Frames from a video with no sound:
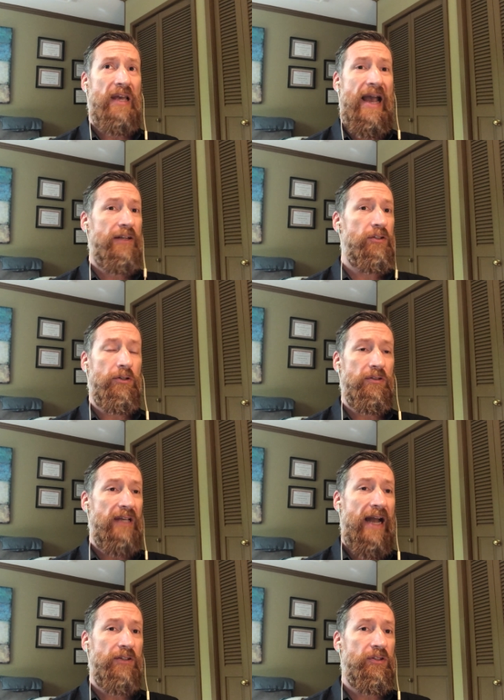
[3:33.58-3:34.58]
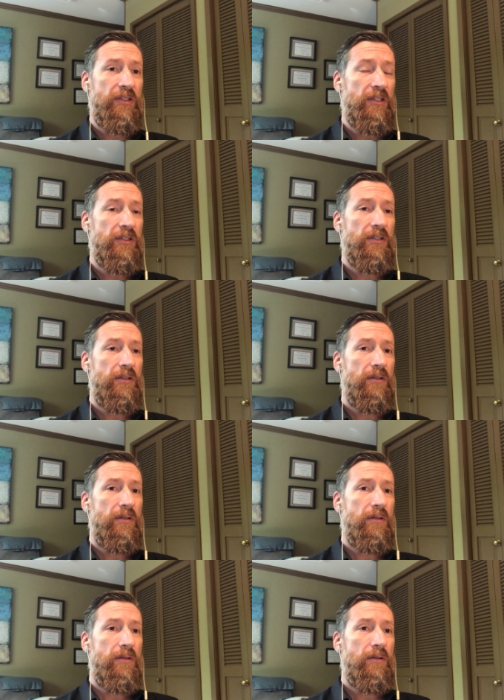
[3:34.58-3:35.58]
actors, actresses,
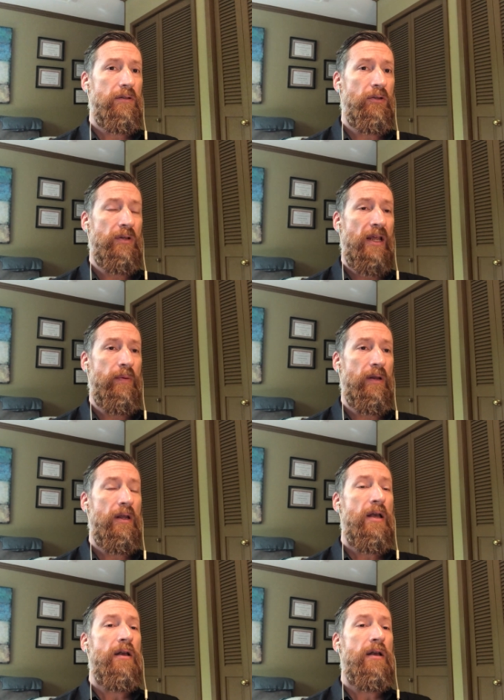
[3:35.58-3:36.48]
you name it.